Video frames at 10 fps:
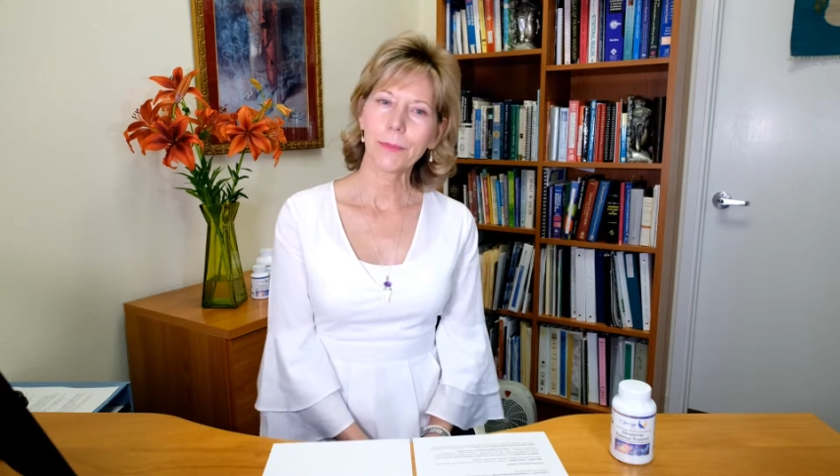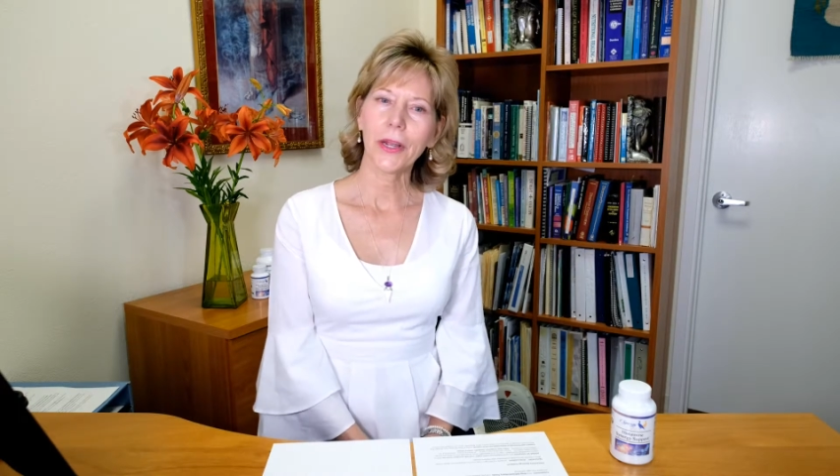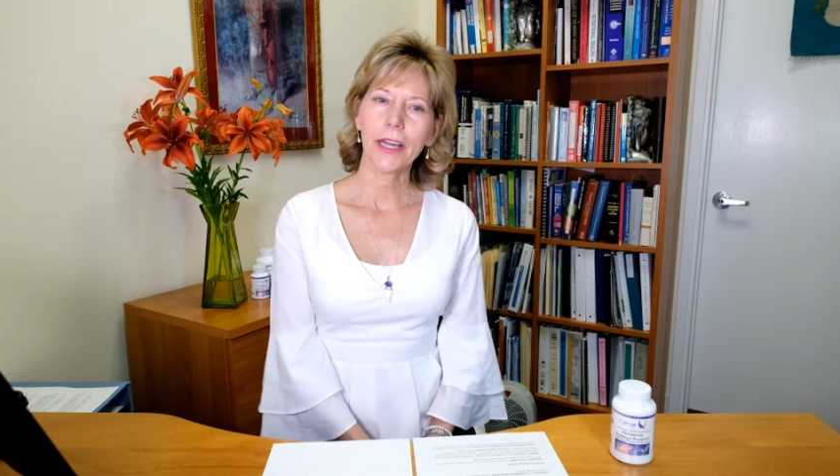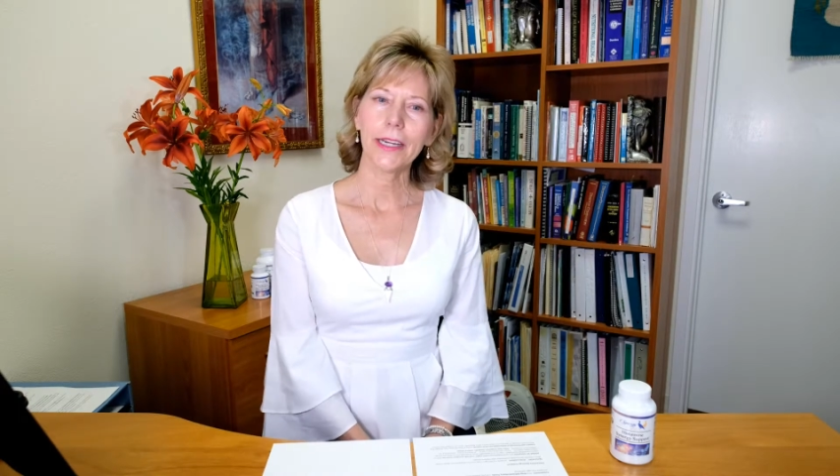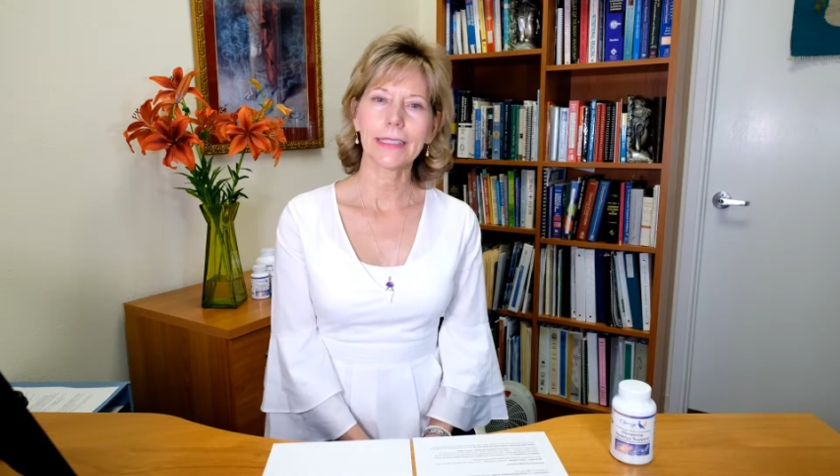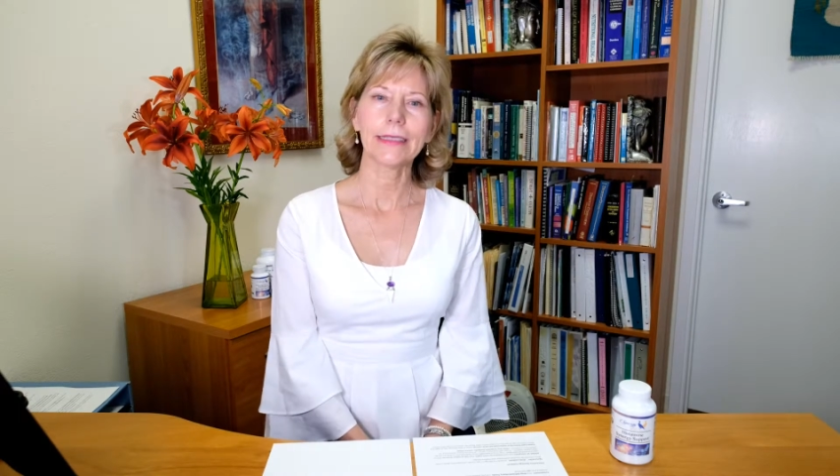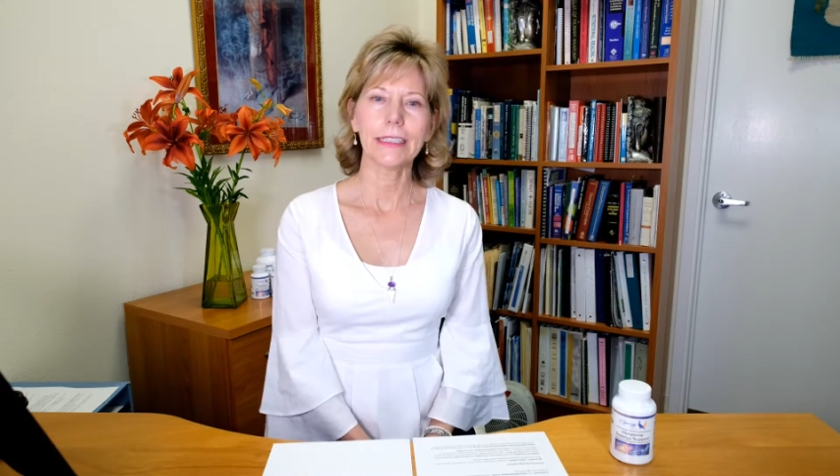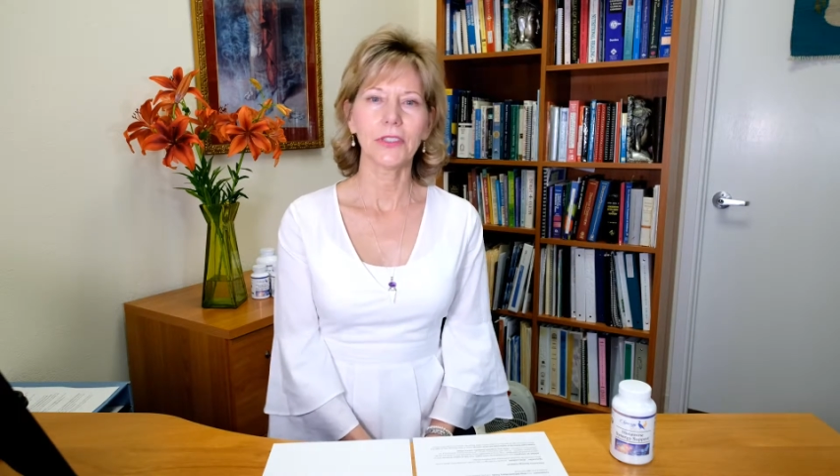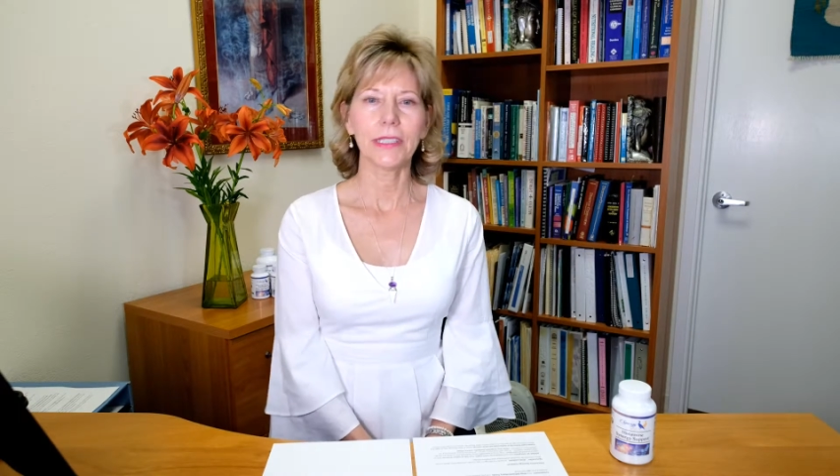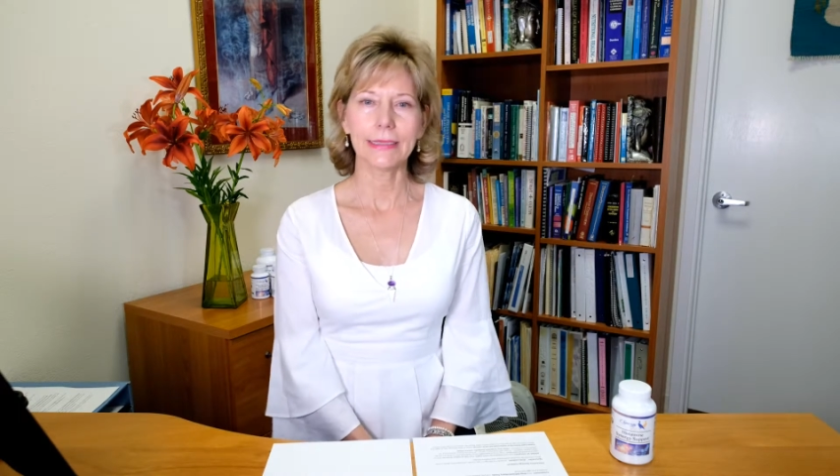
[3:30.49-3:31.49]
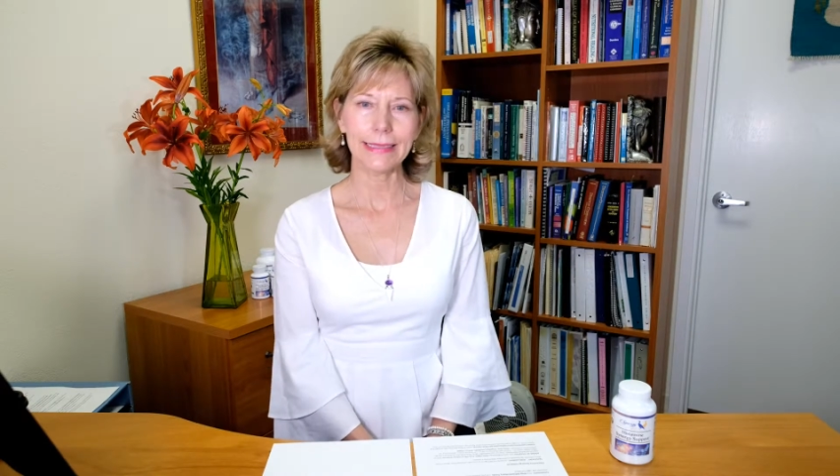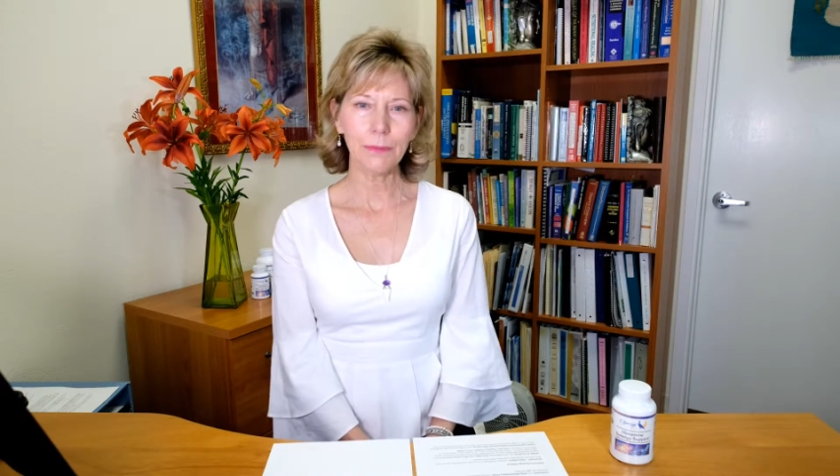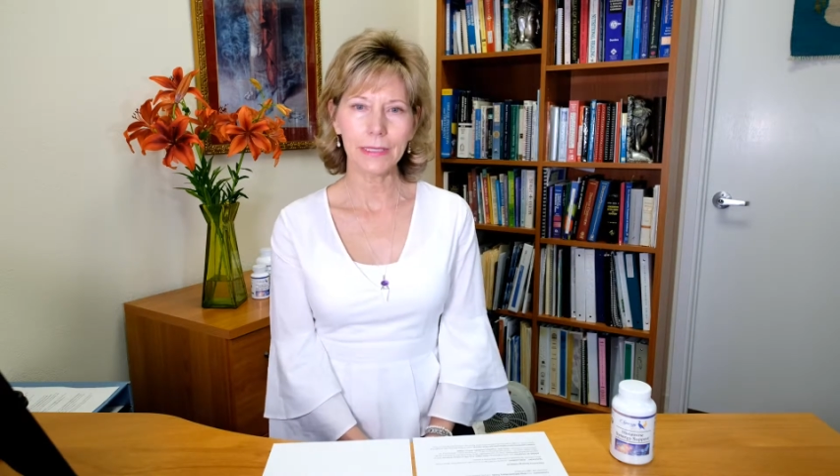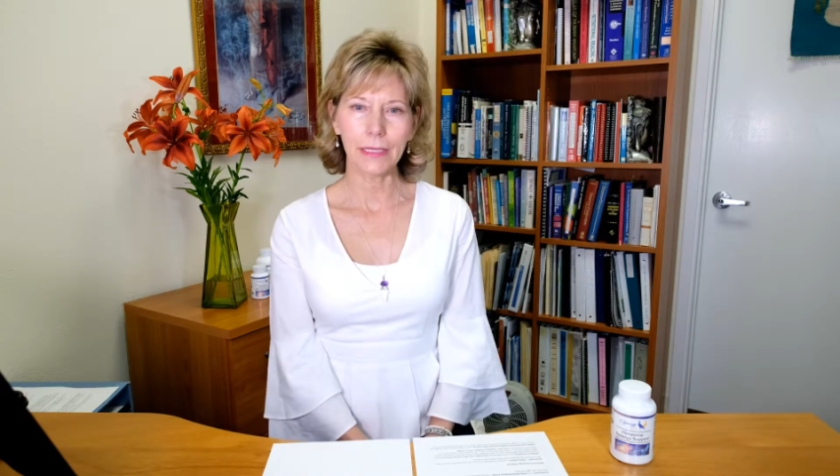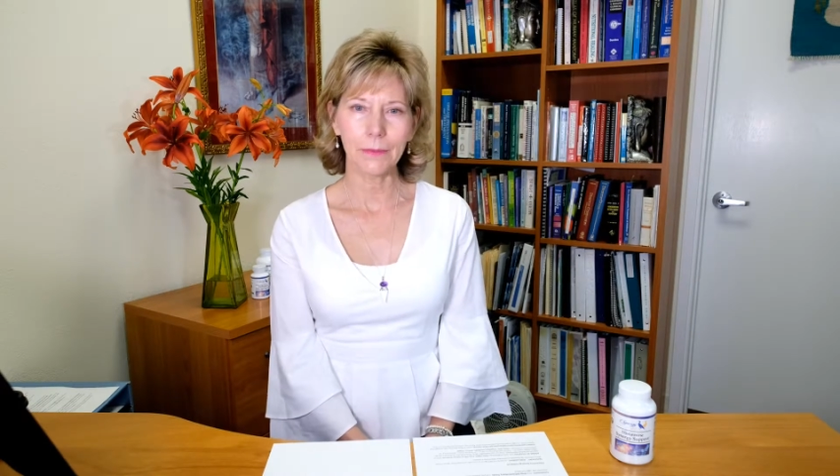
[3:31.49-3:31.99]
products to treat
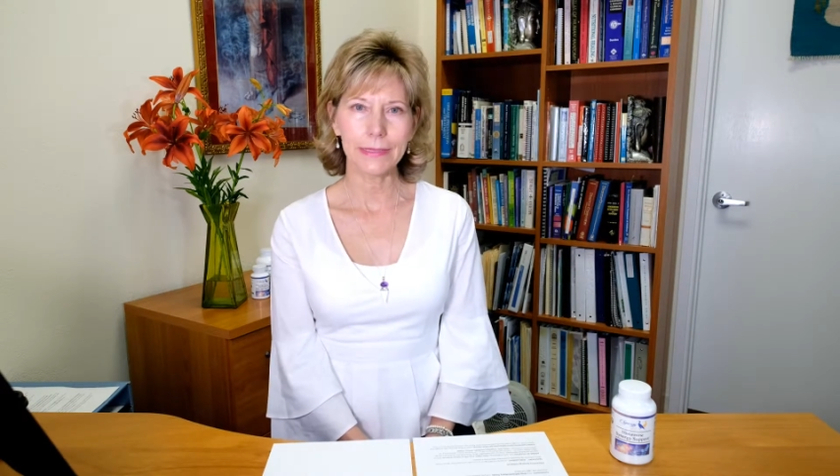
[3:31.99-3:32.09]
symptoms